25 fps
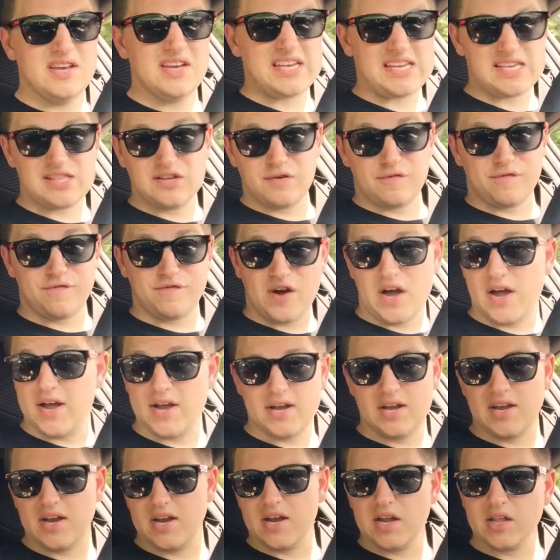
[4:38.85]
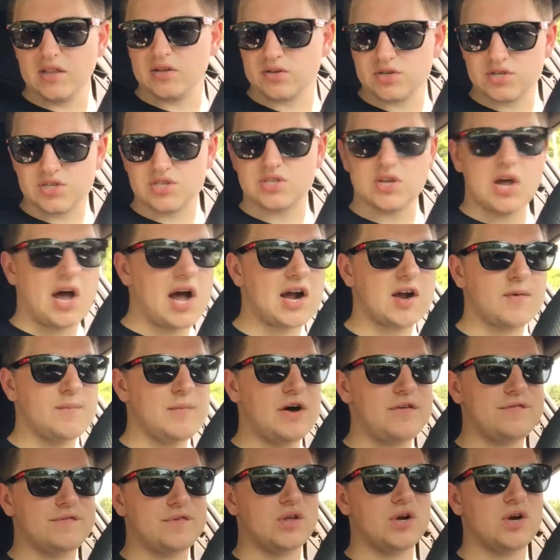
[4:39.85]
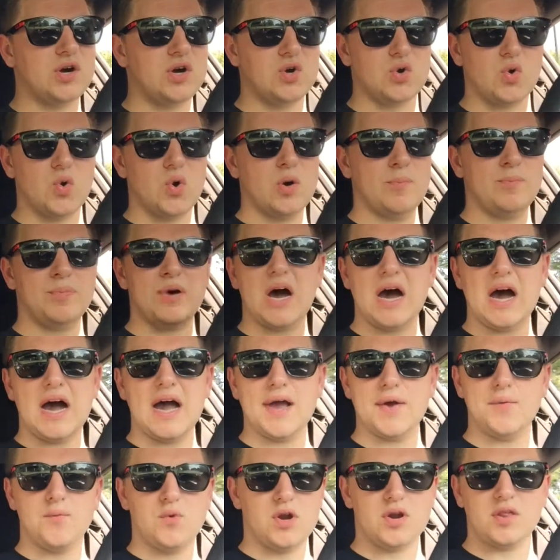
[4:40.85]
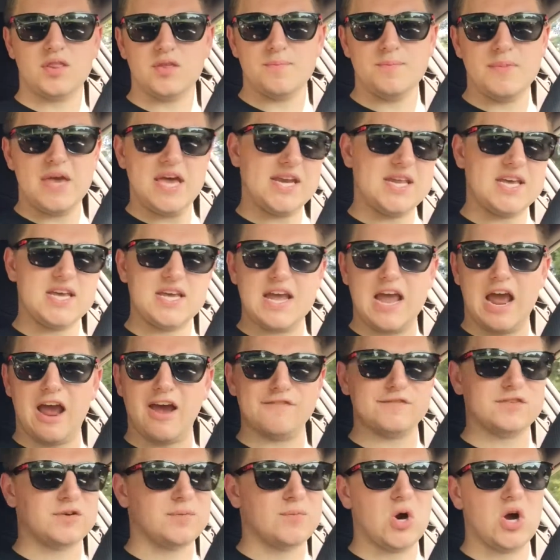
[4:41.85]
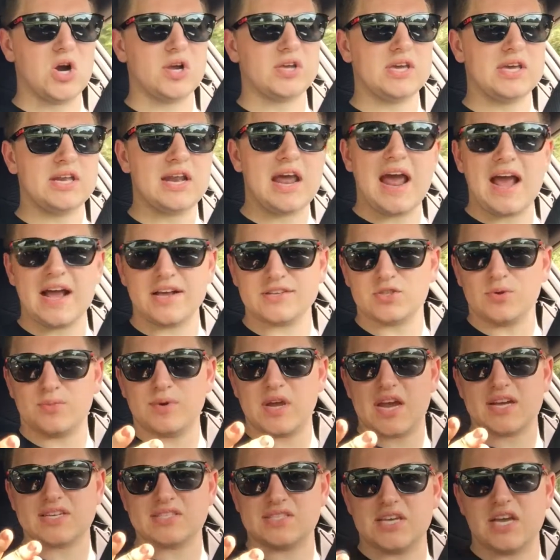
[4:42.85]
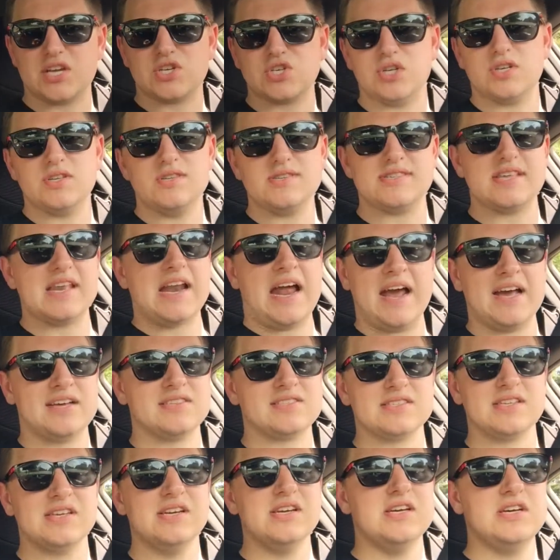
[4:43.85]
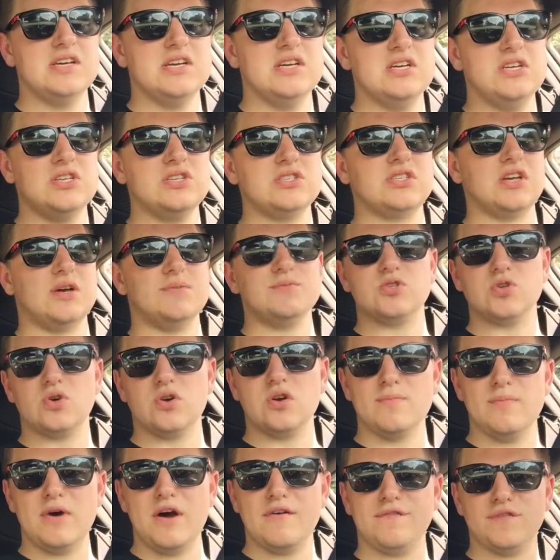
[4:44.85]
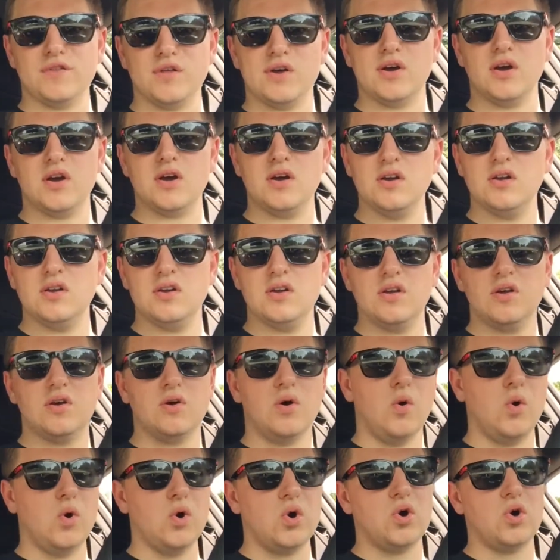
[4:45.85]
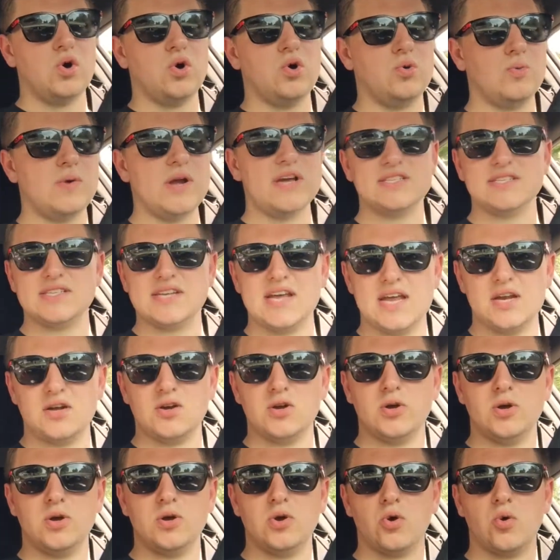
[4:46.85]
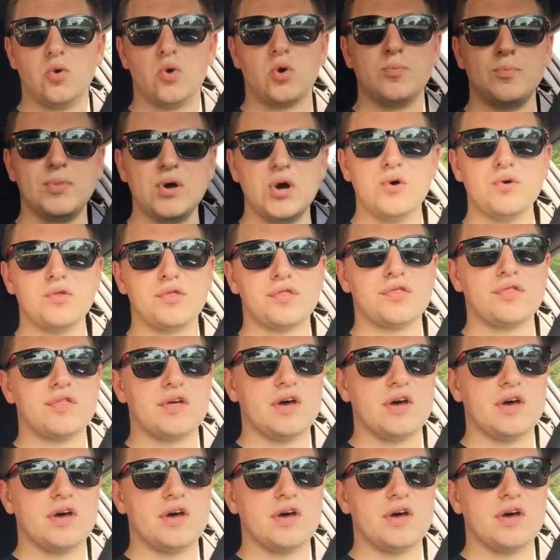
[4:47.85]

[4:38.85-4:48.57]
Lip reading: either find another stock muffler or buy one of the many aftermarket axleback sections that has some sort of muffler or resonator or both.